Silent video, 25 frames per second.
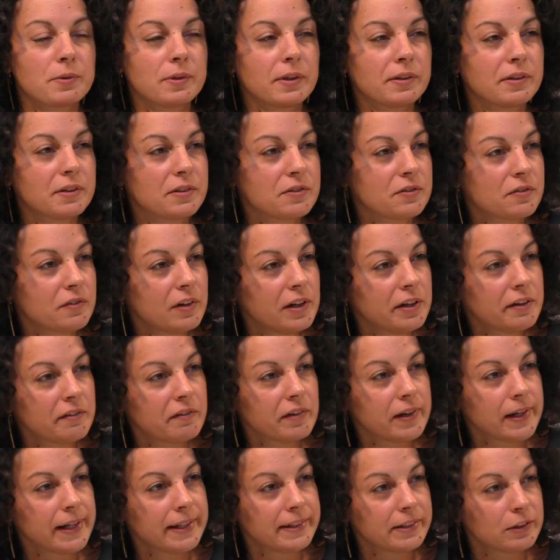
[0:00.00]
that is really
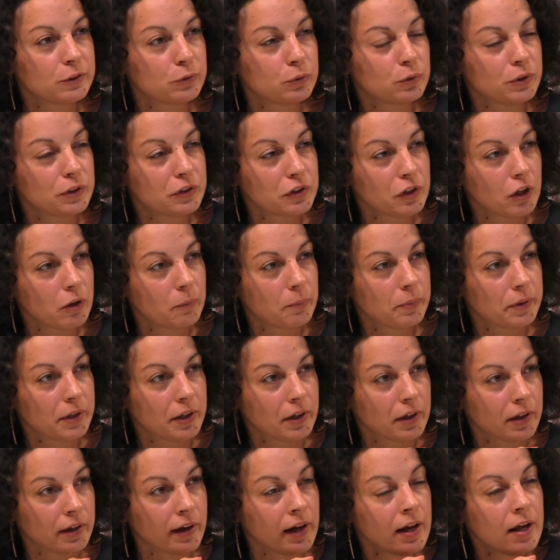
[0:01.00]
related to the topic